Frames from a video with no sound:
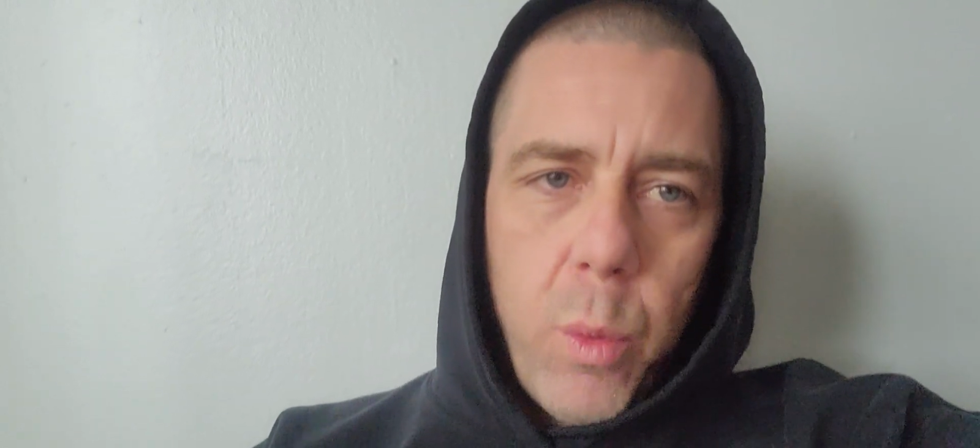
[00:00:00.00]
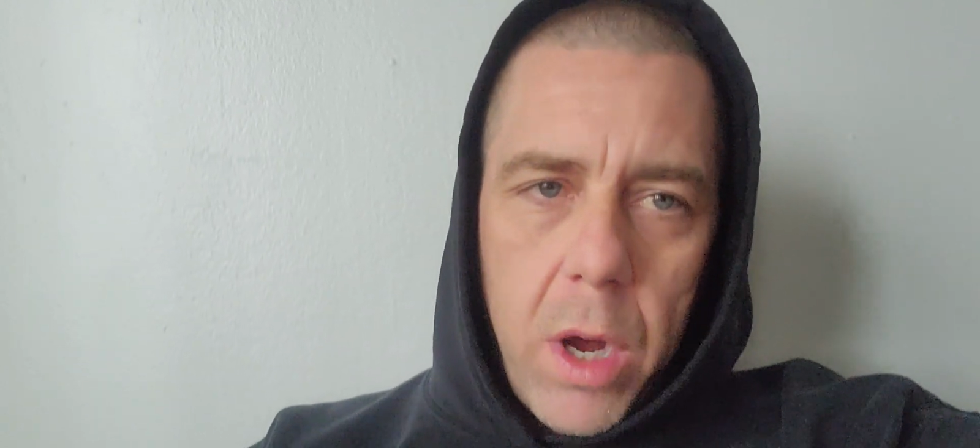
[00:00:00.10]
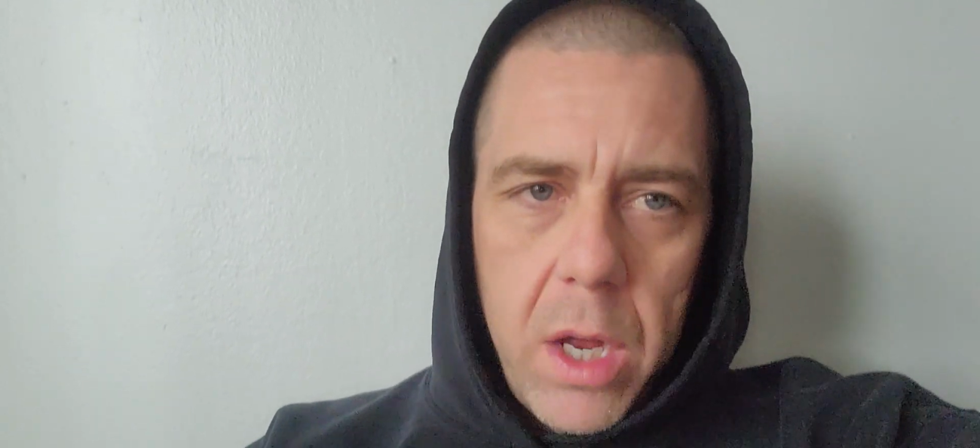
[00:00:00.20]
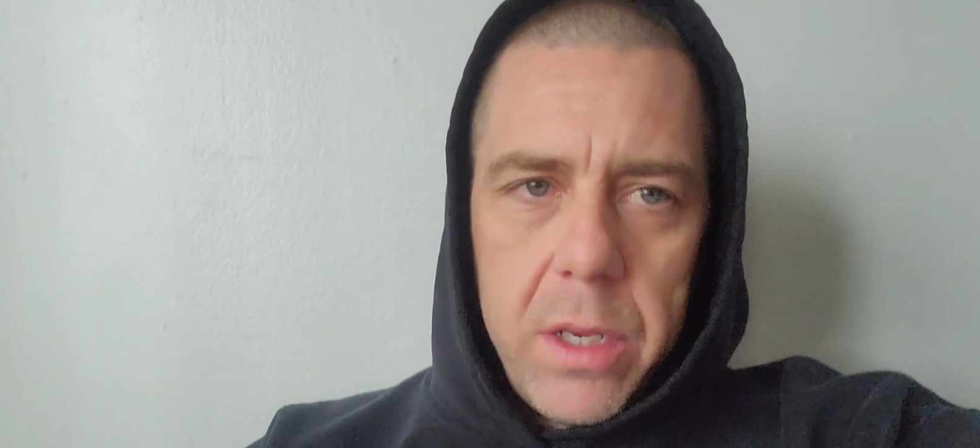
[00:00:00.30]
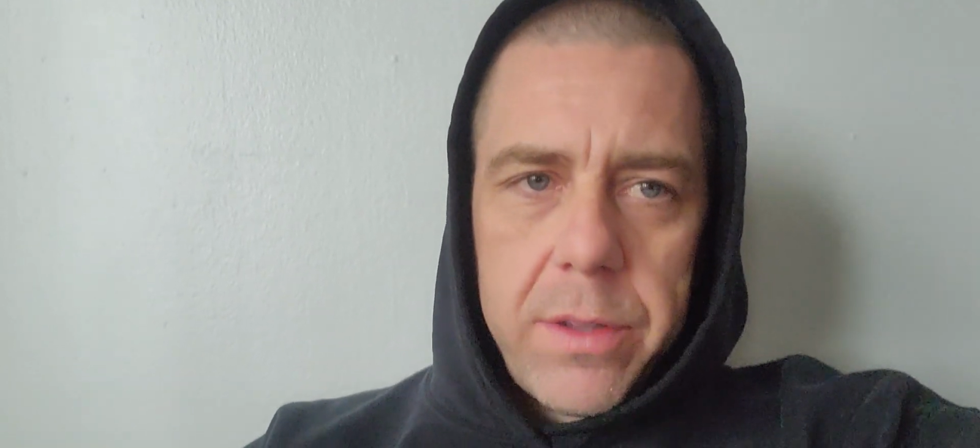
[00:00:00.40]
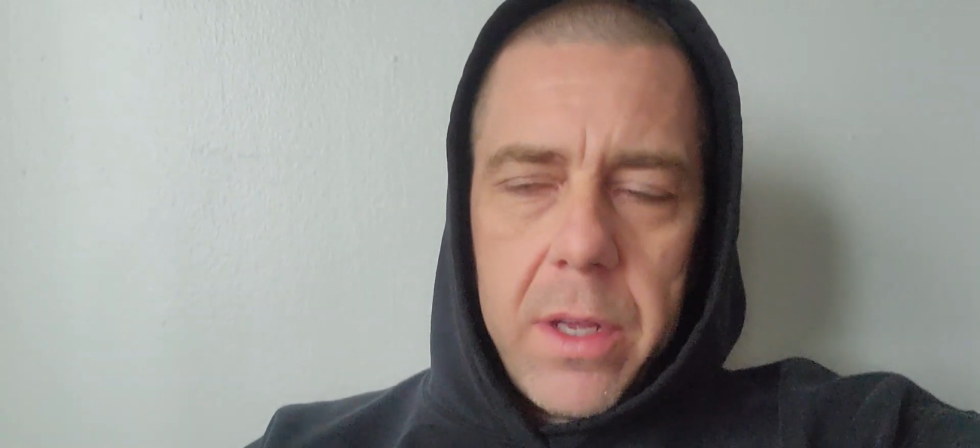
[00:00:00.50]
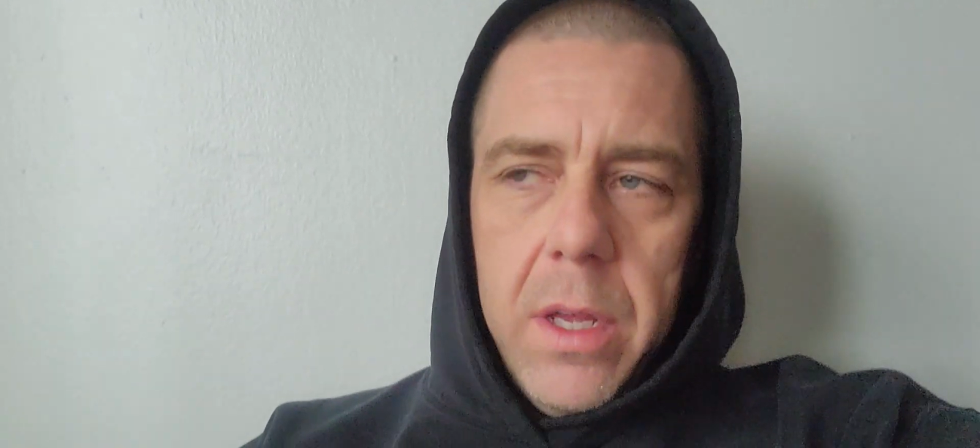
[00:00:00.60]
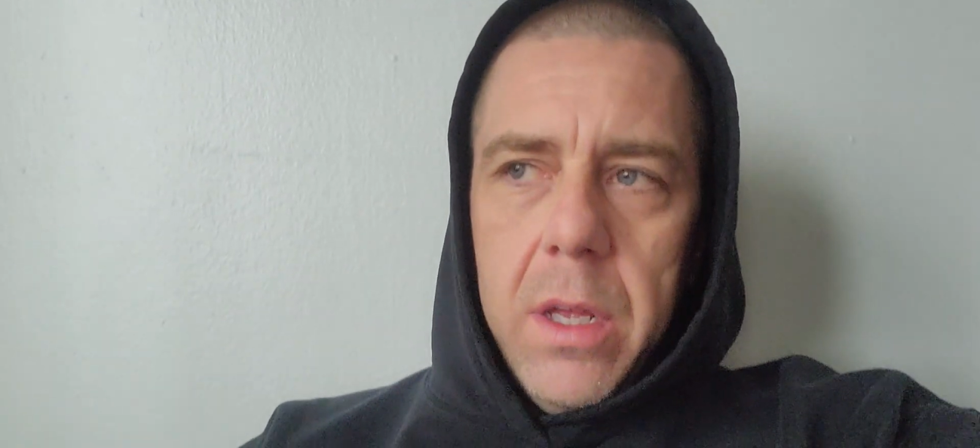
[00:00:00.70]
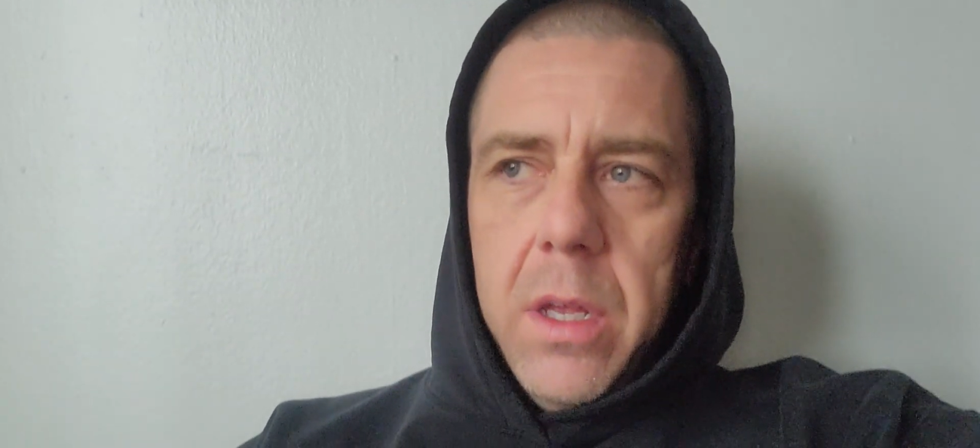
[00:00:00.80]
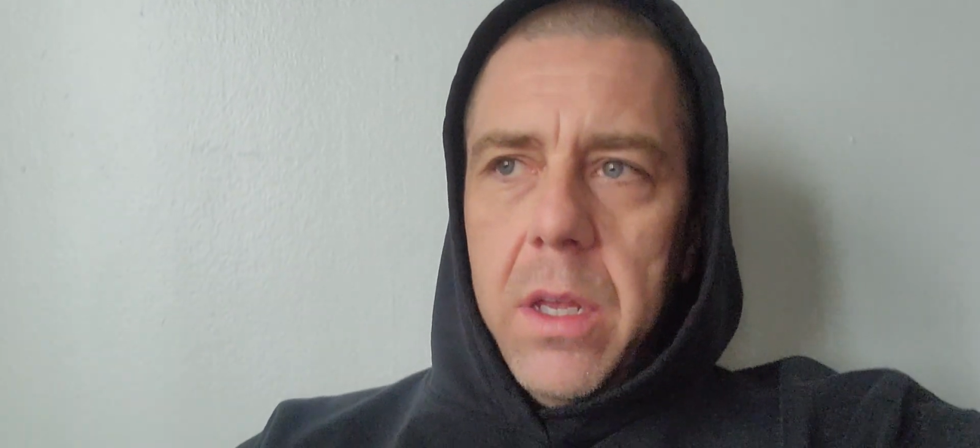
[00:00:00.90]
want?
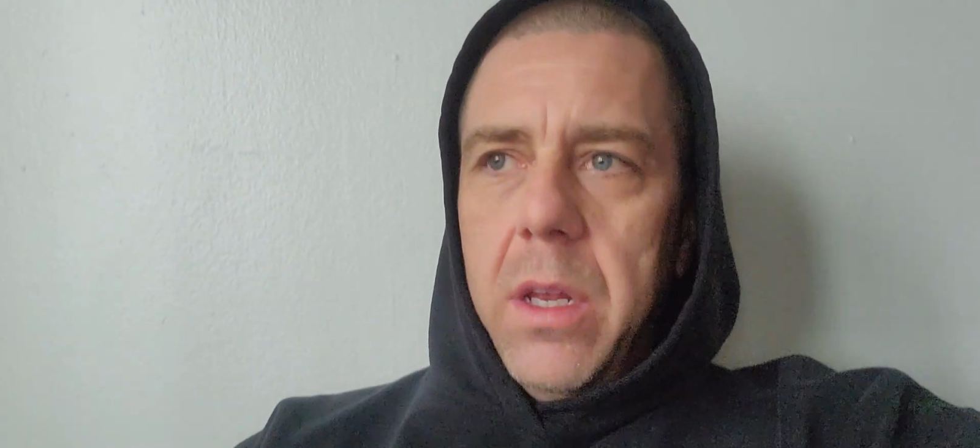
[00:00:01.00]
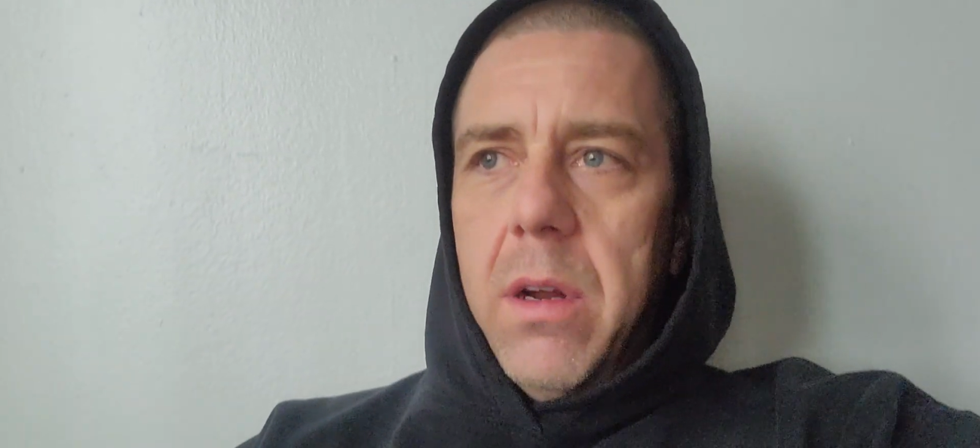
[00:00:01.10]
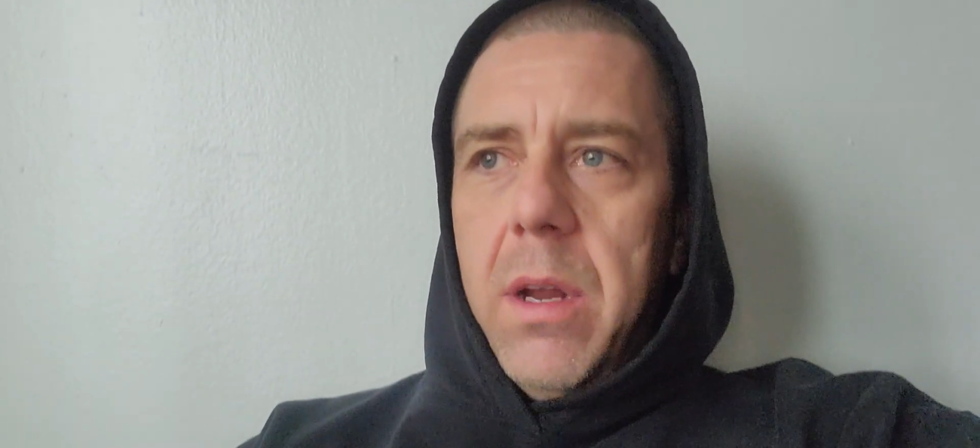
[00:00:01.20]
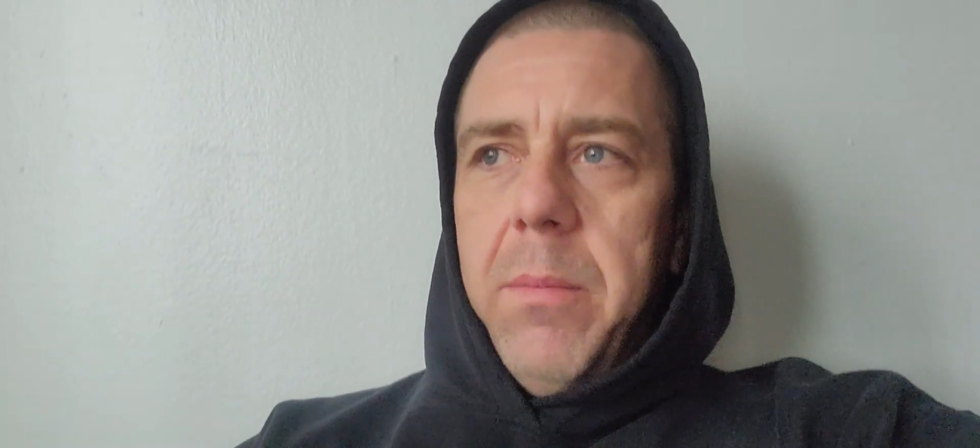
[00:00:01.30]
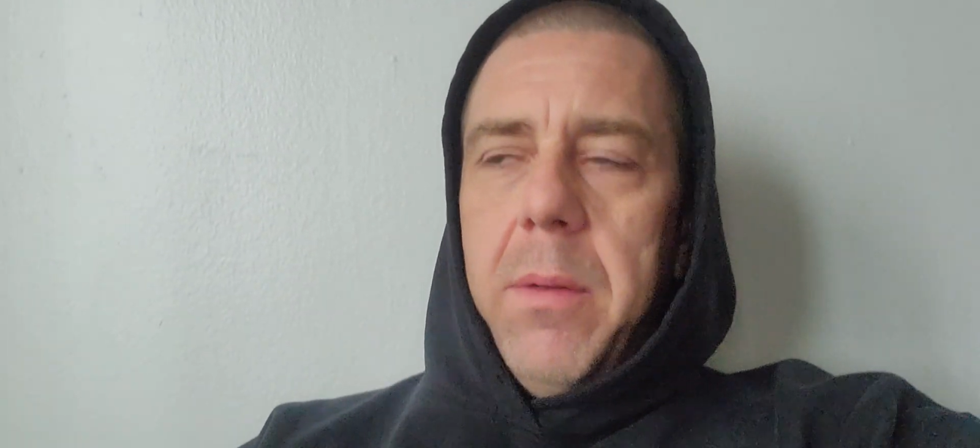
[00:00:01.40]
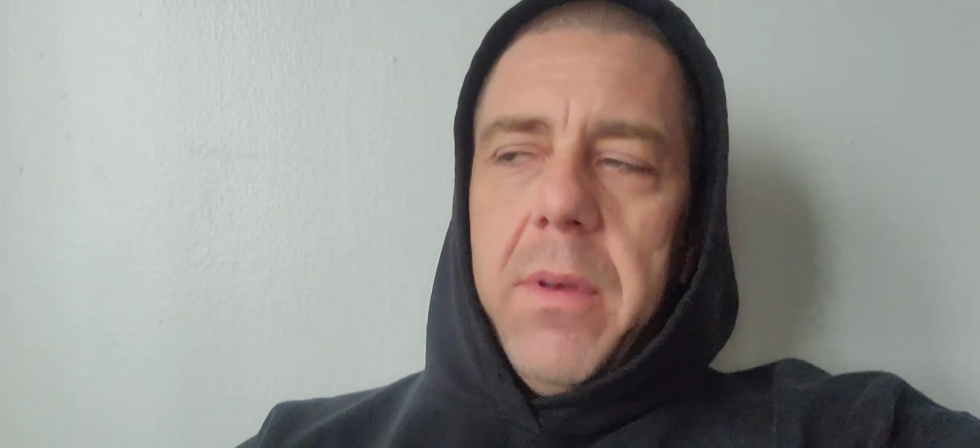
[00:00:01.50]
You know what I mean?